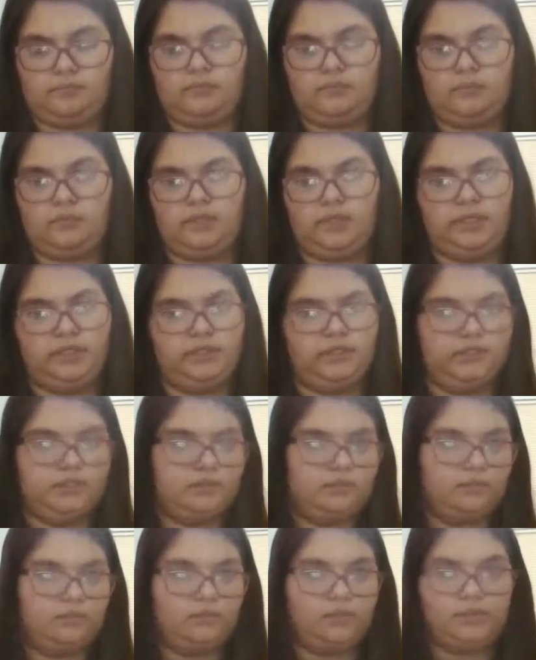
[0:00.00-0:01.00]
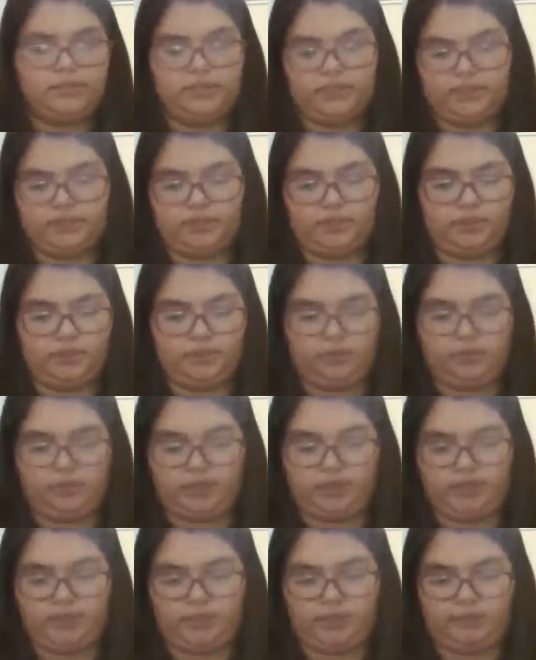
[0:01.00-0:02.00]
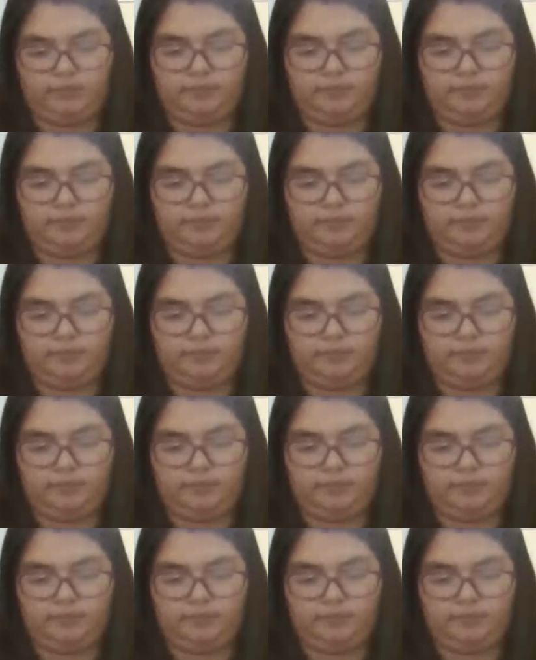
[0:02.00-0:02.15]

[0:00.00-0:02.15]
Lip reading: Like Discord, TikTok, anywhere like that?